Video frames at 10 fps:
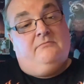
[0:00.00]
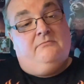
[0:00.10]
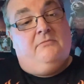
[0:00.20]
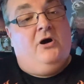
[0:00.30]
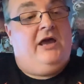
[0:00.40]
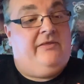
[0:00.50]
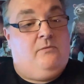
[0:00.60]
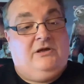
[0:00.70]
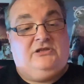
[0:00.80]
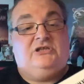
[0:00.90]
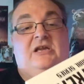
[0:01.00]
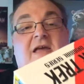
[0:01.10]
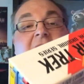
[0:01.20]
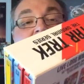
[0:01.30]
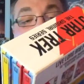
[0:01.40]
my other ones.
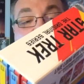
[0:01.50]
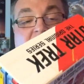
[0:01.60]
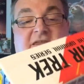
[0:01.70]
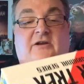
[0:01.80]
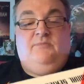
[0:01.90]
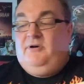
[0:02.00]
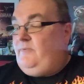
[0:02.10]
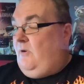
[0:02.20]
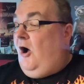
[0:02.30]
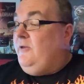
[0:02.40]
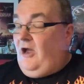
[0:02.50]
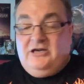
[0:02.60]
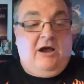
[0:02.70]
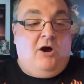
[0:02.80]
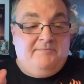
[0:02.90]
Uh, the only problem, I,
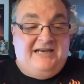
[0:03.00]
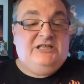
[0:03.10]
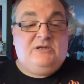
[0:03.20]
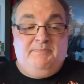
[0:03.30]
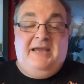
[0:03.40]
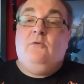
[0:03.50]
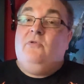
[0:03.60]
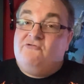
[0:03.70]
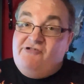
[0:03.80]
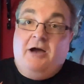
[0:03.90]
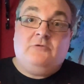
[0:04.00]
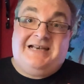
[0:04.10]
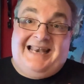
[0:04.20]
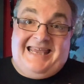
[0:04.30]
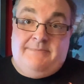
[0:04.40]
I, I, managed to peel the round
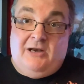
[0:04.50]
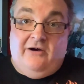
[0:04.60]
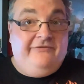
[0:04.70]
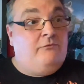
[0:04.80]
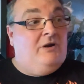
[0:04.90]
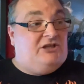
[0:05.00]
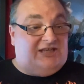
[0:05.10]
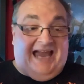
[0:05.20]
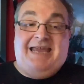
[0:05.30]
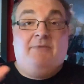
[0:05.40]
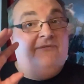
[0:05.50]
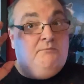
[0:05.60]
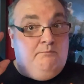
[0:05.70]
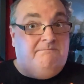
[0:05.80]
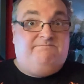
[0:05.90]
label off, which came off
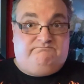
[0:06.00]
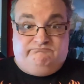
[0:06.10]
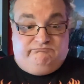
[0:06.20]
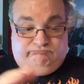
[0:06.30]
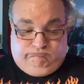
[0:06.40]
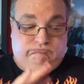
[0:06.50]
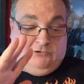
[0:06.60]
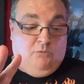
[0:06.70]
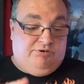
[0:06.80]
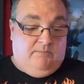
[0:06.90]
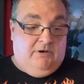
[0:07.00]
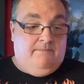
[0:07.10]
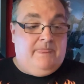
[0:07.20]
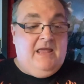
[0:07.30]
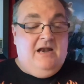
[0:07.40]
no
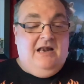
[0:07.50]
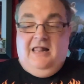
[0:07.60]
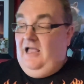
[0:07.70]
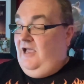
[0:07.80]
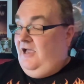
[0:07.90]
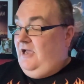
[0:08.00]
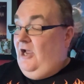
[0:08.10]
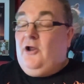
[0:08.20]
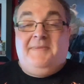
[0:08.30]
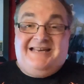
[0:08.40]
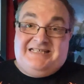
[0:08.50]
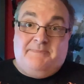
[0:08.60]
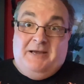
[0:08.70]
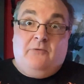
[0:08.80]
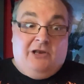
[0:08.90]
problem. Uh, and I managed to
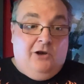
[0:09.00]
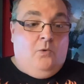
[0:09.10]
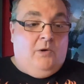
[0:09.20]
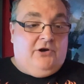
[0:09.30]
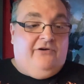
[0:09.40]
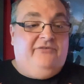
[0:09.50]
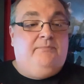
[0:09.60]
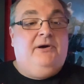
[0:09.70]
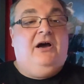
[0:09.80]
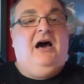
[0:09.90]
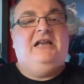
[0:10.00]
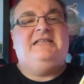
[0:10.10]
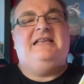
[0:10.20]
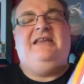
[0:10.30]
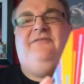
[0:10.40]
peel the long one off, but
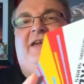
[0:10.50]
underneath